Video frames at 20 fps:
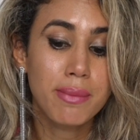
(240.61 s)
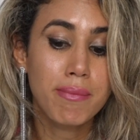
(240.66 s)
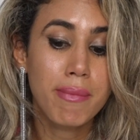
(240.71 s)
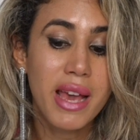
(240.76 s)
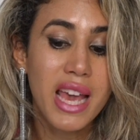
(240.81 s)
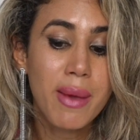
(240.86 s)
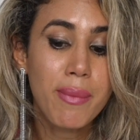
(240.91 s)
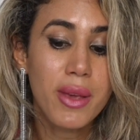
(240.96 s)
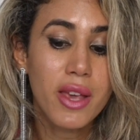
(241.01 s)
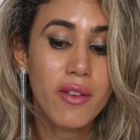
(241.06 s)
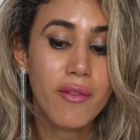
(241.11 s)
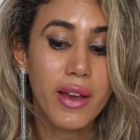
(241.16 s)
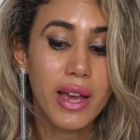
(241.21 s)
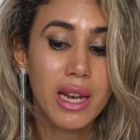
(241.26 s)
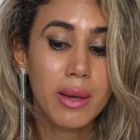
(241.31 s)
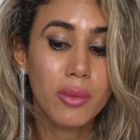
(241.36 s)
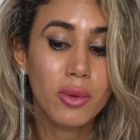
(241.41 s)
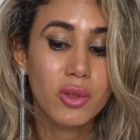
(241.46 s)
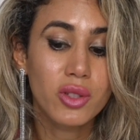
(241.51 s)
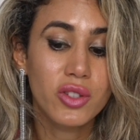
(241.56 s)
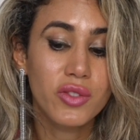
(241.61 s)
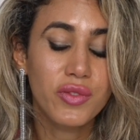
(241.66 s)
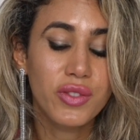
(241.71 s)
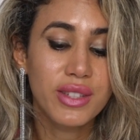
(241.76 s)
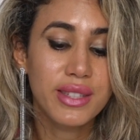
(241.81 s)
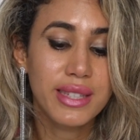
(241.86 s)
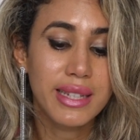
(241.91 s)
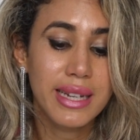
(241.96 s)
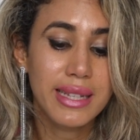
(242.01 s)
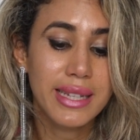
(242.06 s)
may be available to
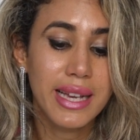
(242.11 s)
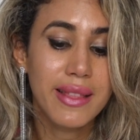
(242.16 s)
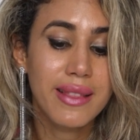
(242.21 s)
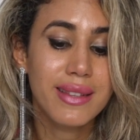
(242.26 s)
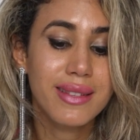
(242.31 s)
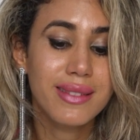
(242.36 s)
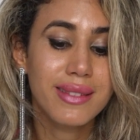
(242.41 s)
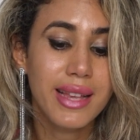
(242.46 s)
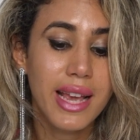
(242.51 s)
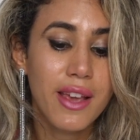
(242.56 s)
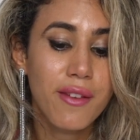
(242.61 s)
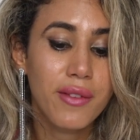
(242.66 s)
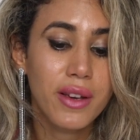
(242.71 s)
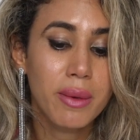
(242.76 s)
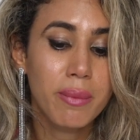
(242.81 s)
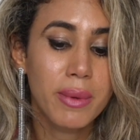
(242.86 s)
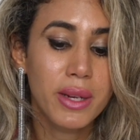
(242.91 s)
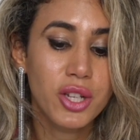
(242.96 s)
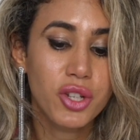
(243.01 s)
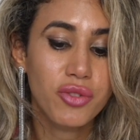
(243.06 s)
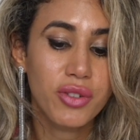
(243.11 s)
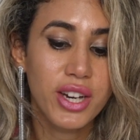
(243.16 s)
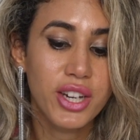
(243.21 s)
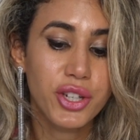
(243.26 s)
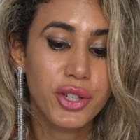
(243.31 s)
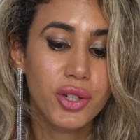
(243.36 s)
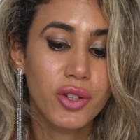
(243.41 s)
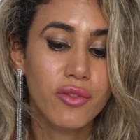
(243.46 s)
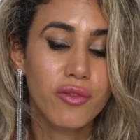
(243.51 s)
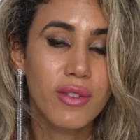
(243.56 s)
facilitate the safe
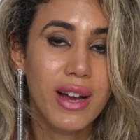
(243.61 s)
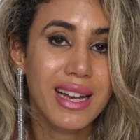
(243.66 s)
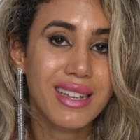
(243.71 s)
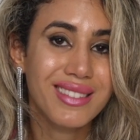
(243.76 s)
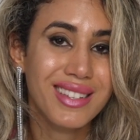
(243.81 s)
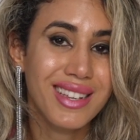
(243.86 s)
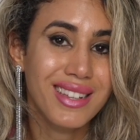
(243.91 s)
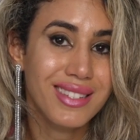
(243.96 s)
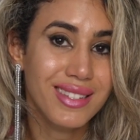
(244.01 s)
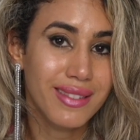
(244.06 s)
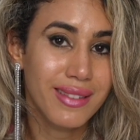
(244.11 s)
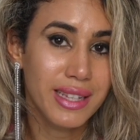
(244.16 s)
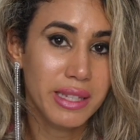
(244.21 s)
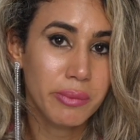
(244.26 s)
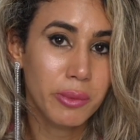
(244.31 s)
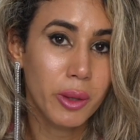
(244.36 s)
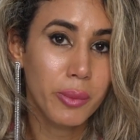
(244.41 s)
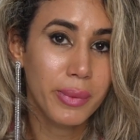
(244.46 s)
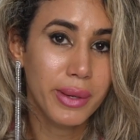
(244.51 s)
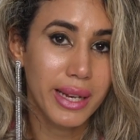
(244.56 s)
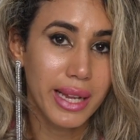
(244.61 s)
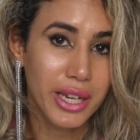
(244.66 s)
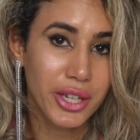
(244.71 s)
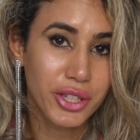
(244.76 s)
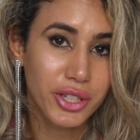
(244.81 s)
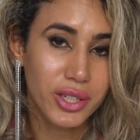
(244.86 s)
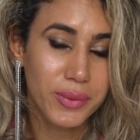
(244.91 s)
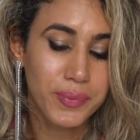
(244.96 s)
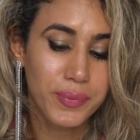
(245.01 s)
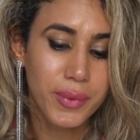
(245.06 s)
administration of vaccines in this
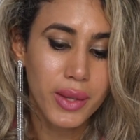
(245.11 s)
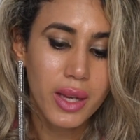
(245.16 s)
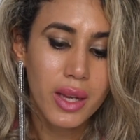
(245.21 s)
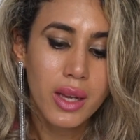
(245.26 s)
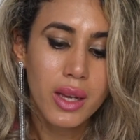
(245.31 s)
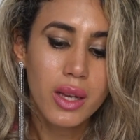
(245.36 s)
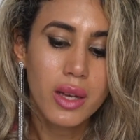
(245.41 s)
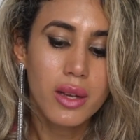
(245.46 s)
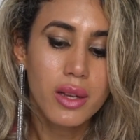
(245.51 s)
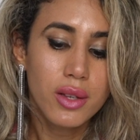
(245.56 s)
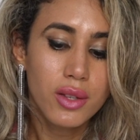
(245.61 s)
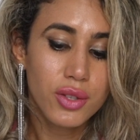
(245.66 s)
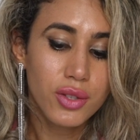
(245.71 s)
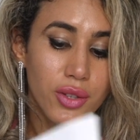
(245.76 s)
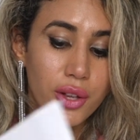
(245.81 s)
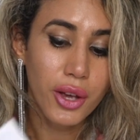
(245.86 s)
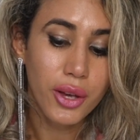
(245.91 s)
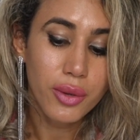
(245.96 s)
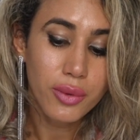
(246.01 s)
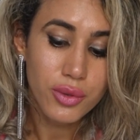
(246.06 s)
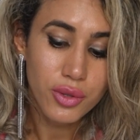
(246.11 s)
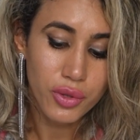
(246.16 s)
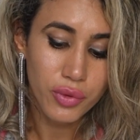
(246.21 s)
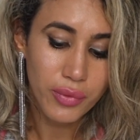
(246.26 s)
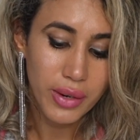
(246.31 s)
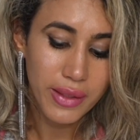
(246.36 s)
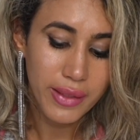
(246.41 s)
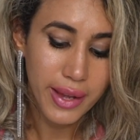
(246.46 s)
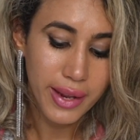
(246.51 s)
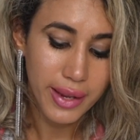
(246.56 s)
population. So to
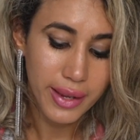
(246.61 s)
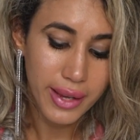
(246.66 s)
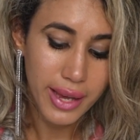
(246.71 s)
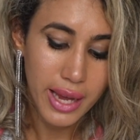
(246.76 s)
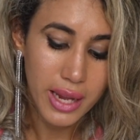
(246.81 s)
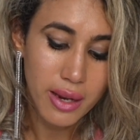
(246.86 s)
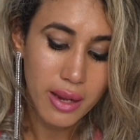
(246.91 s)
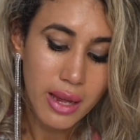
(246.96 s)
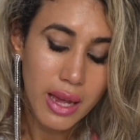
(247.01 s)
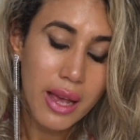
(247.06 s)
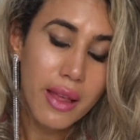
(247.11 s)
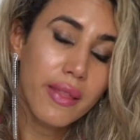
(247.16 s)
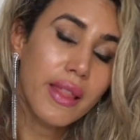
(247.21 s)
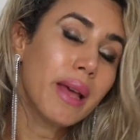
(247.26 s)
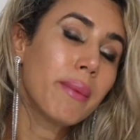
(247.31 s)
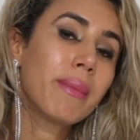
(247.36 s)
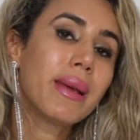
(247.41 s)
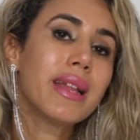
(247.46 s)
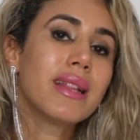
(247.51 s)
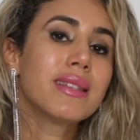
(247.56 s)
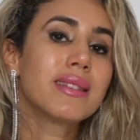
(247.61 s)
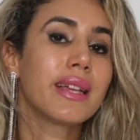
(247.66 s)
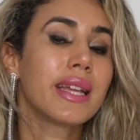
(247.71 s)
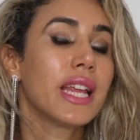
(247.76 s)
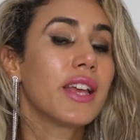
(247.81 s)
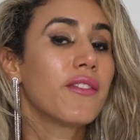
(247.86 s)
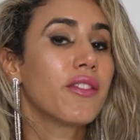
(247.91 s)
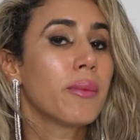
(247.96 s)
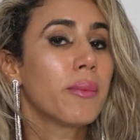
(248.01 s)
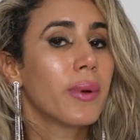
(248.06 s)
read that again, that means that
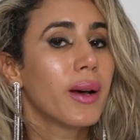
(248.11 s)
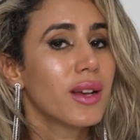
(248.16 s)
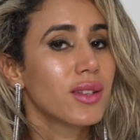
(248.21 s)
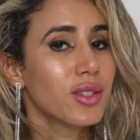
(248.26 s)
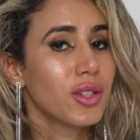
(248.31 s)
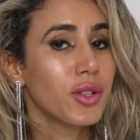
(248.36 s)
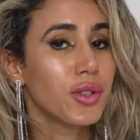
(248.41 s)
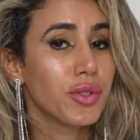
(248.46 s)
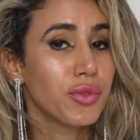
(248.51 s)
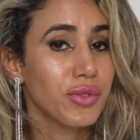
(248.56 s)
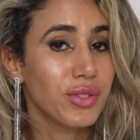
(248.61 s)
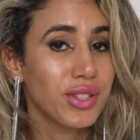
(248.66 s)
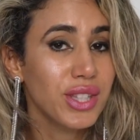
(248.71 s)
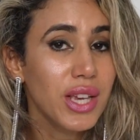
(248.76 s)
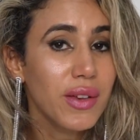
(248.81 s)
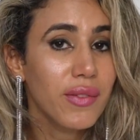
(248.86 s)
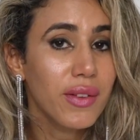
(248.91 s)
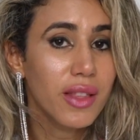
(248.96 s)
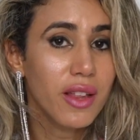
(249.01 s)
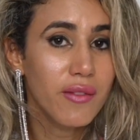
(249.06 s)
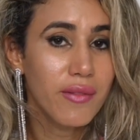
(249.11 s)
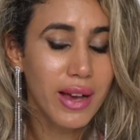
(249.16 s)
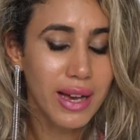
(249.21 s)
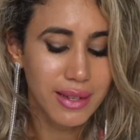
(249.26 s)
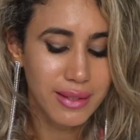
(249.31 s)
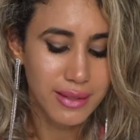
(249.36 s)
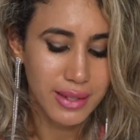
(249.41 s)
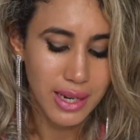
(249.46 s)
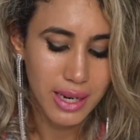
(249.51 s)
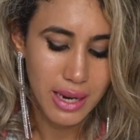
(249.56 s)
if the person who's receiving the
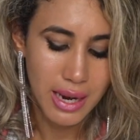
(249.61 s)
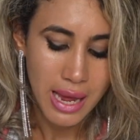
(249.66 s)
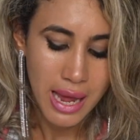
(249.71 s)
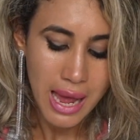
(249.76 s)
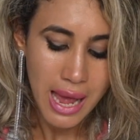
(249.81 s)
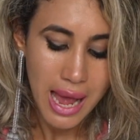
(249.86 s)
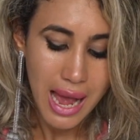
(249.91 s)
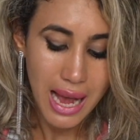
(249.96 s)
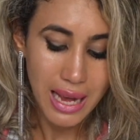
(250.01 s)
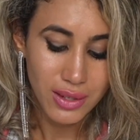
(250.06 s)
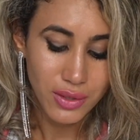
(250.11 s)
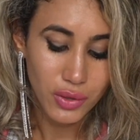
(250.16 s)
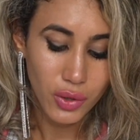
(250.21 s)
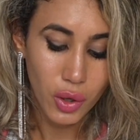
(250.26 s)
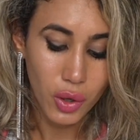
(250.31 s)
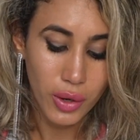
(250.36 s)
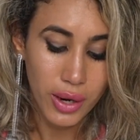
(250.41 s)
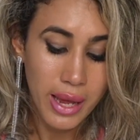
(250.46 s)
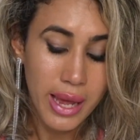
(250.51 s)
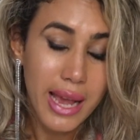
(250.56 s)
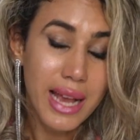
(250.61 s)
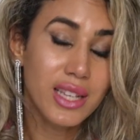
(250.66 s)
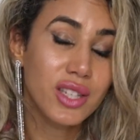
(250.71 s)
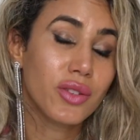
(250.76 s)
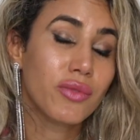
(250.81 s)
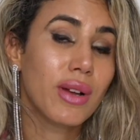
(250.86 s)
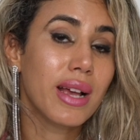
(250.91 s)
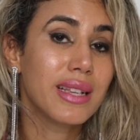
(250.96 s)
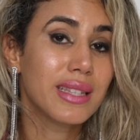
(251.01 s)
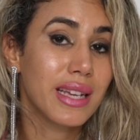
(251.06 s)
vaccine has got is,
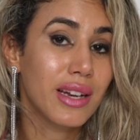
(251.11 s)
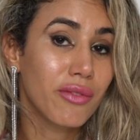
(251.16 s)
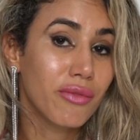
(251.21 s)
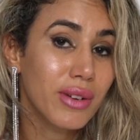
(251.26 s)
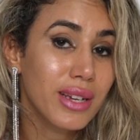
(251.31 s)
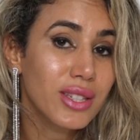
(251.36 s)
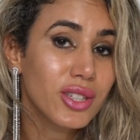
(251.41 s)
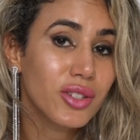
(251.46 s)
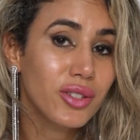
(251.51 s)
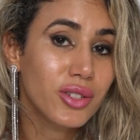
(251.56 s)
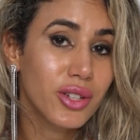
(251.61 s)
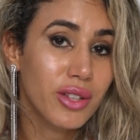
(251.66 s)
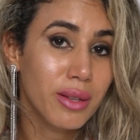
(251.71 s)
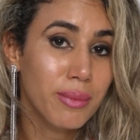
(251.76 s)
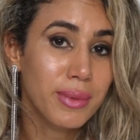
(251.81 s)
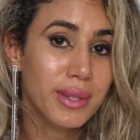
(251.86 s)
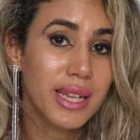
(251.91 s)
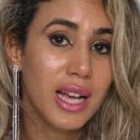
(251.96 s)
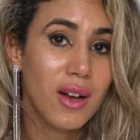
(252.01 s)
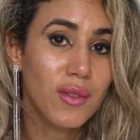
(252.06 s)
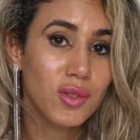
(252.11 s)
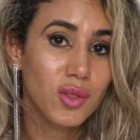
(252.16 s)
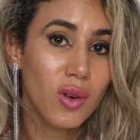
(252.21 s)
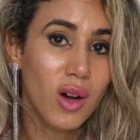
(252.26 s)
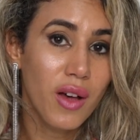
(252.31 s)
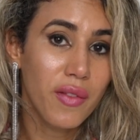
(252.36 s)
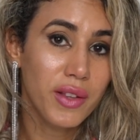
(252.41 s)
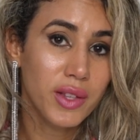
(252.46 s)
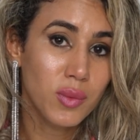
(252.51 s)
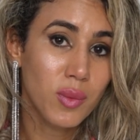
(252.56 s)
a, is at a risk to themselves or
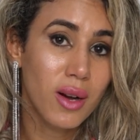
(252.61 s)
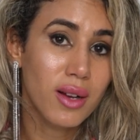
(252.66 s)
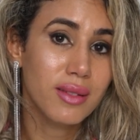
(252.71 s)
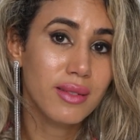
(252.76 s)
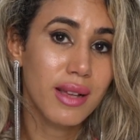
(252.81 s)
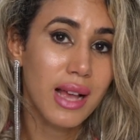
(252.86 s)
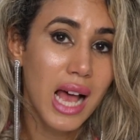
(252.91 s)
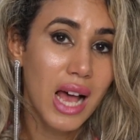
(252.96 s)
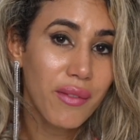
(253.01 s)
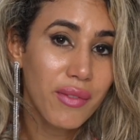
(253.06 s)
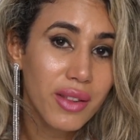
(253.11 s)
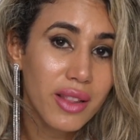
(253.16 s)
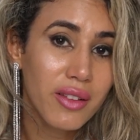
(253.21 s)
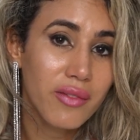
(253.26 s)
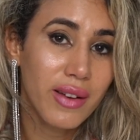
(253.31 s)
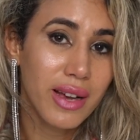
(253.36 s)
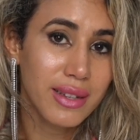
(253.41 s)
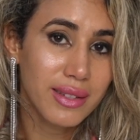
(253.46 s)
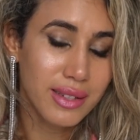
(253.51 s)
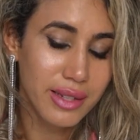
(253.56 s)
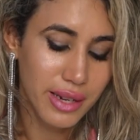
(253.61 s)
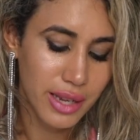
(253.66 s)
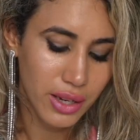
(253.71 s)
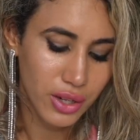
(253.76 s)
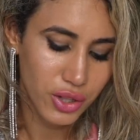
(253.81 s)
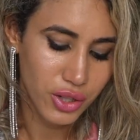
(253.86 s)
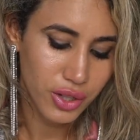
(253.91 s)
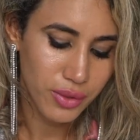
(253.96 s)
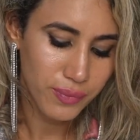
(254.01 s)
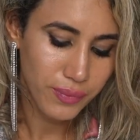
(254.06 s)
others whilst they're having the
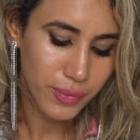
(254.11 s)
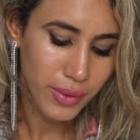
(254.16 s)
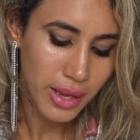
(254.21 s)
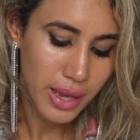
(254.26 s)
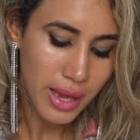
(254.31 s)
vaccination,